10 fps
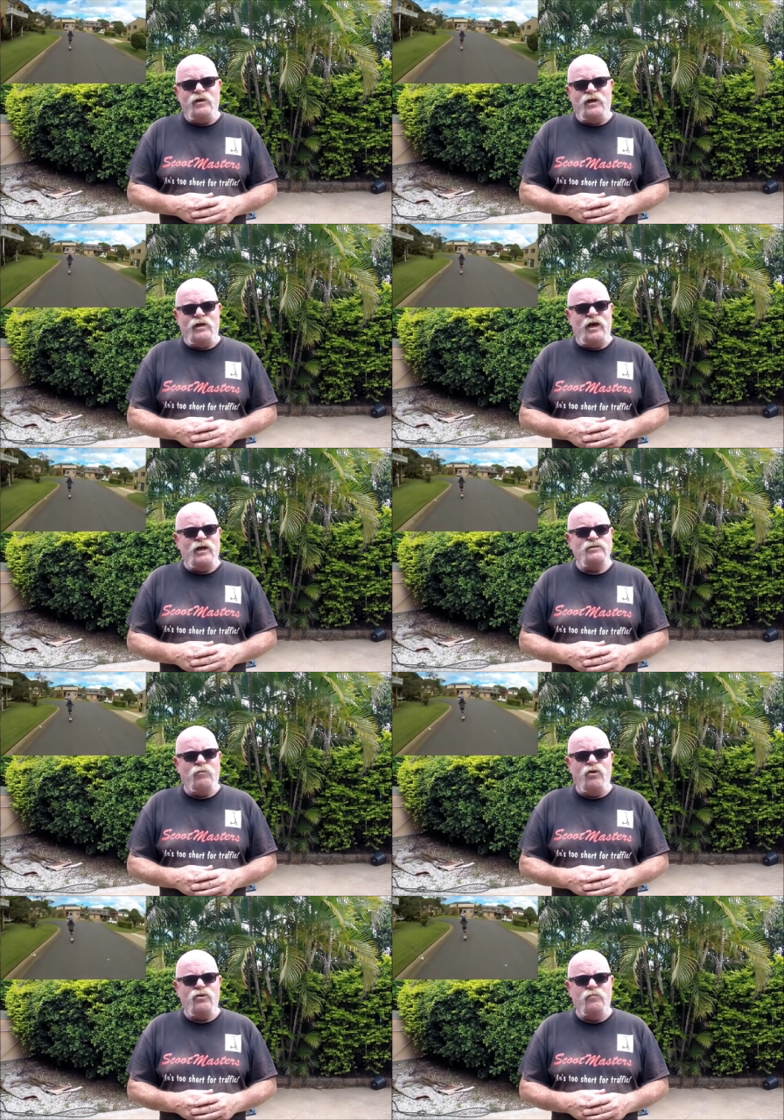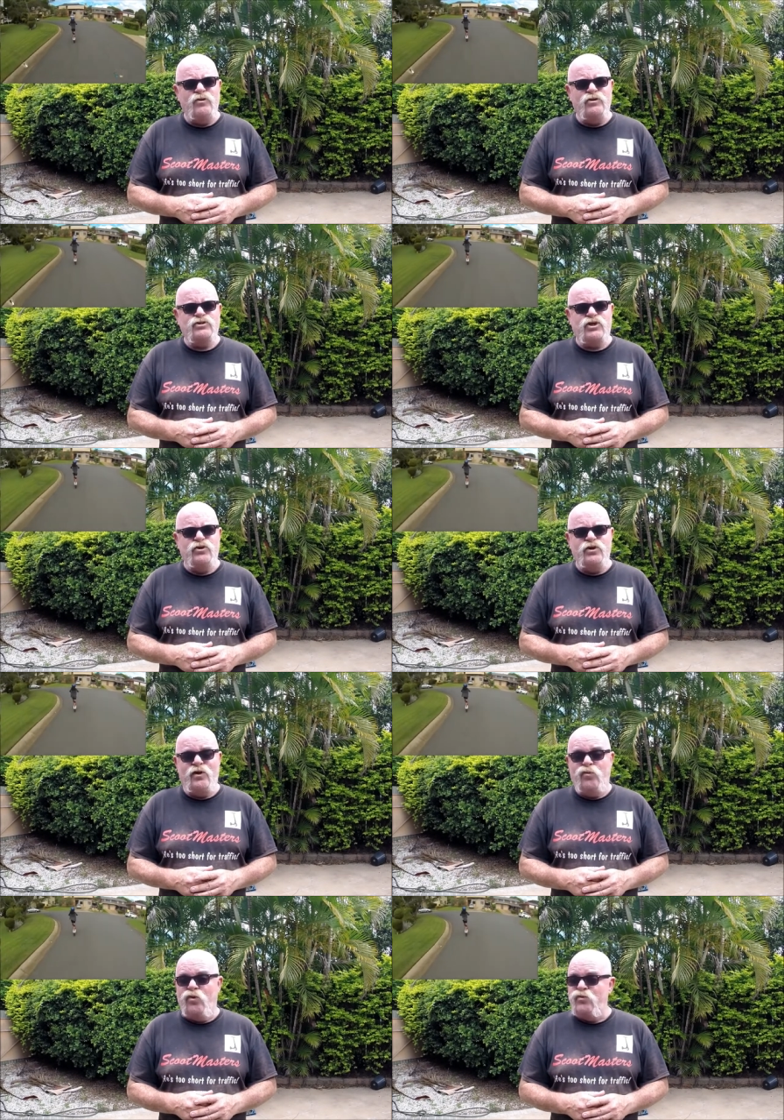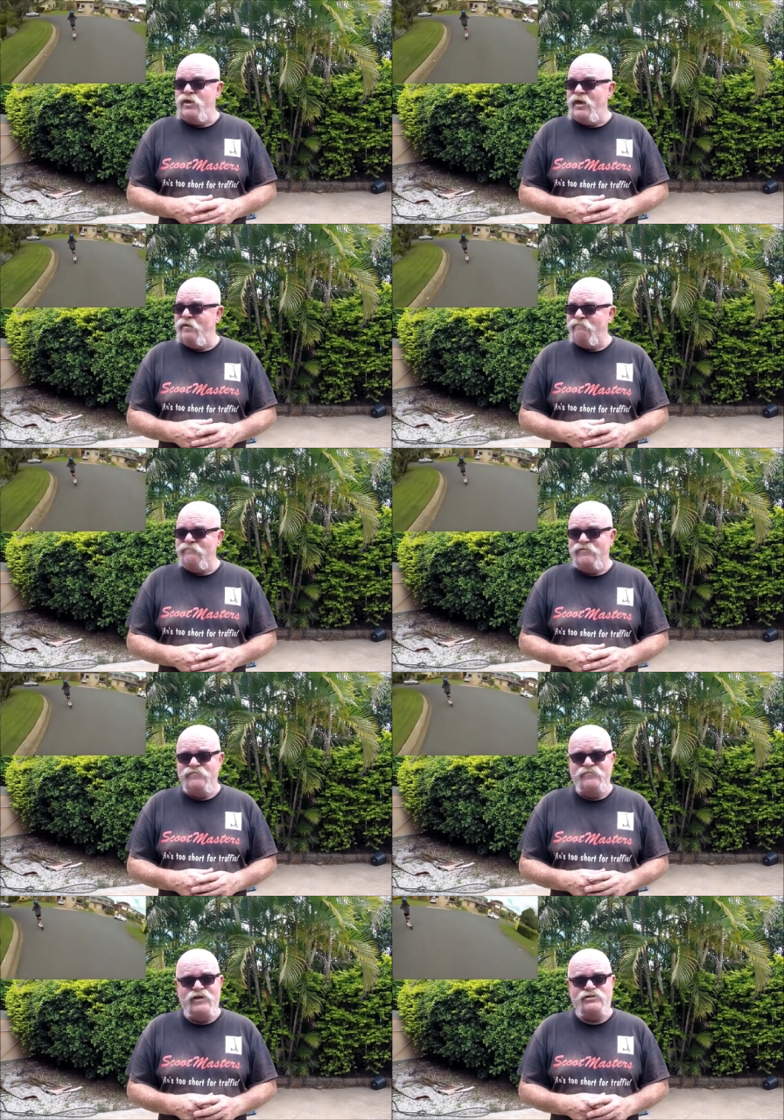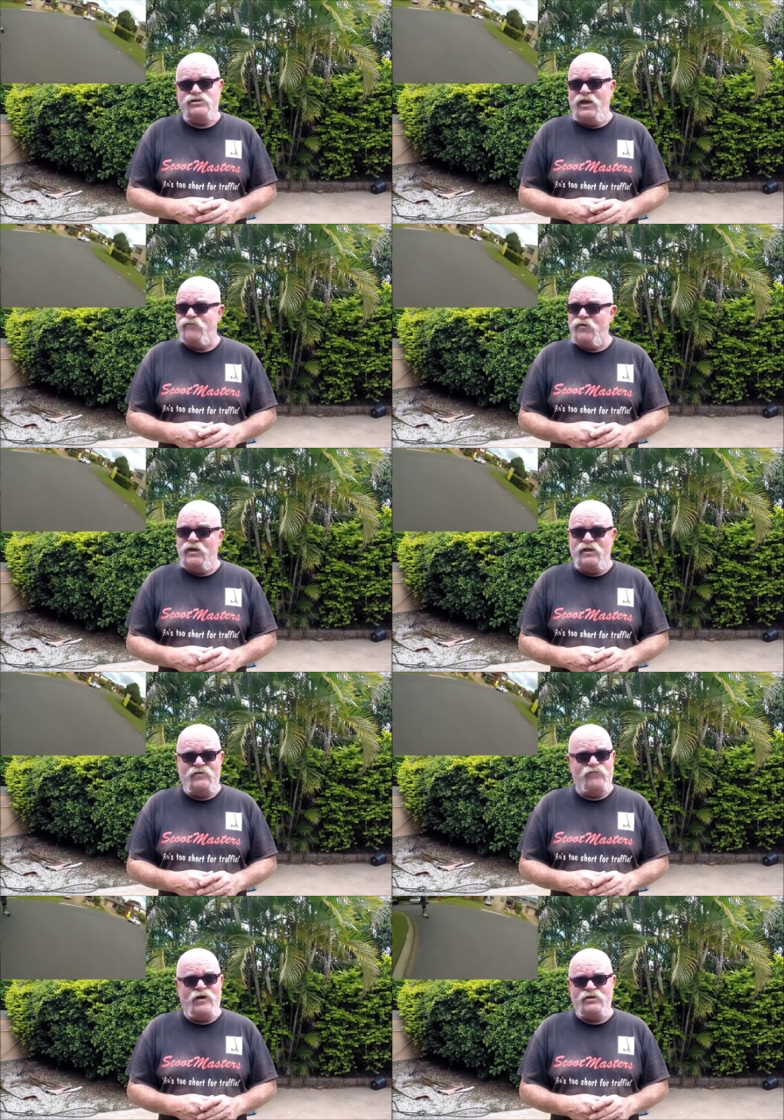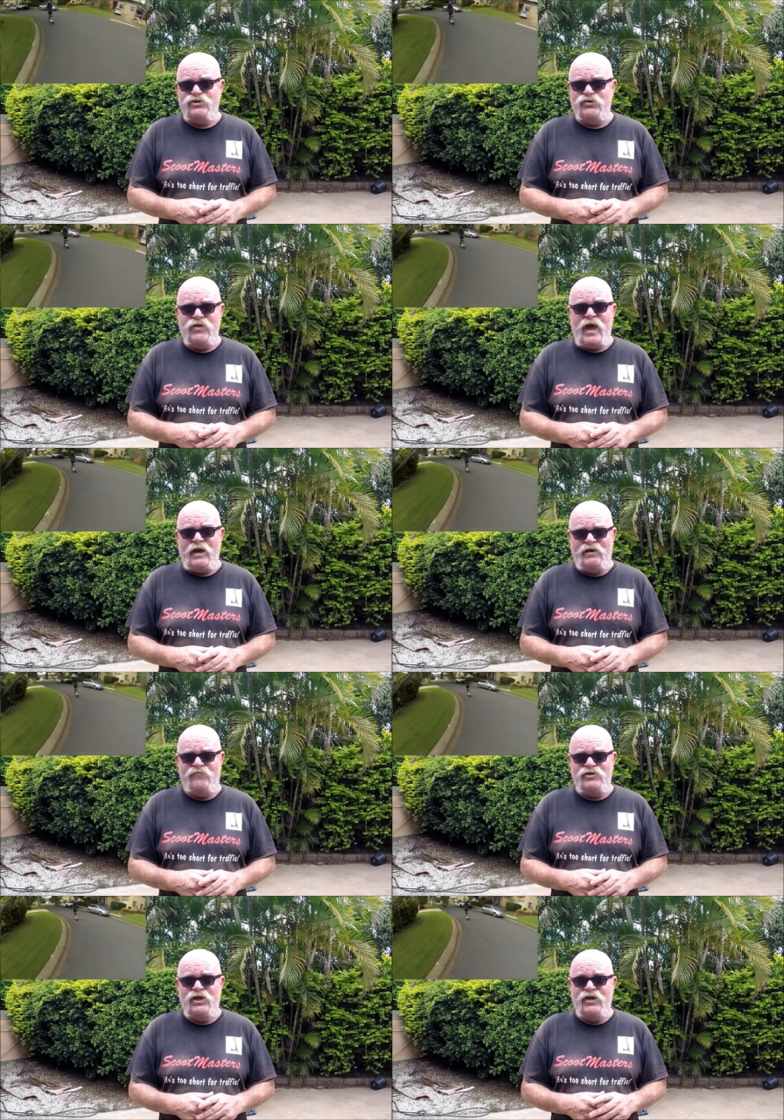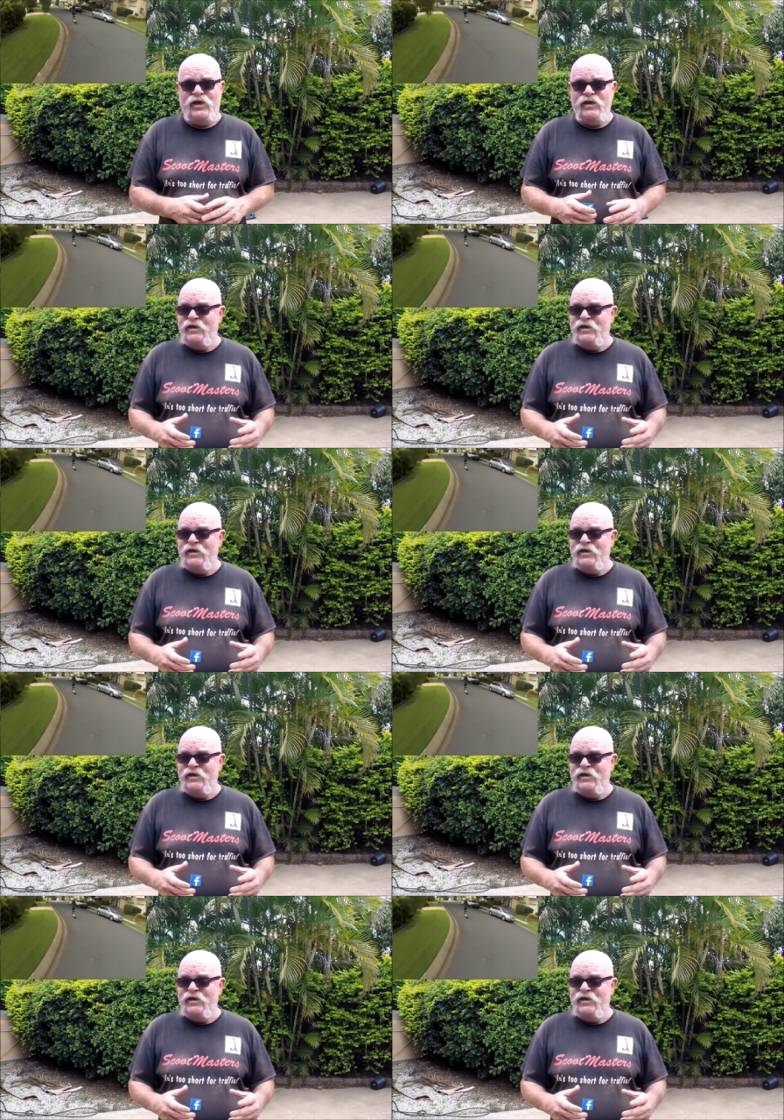a last mile commute scooter, well, yep, it's definitely going to fucking do that, let me tell you,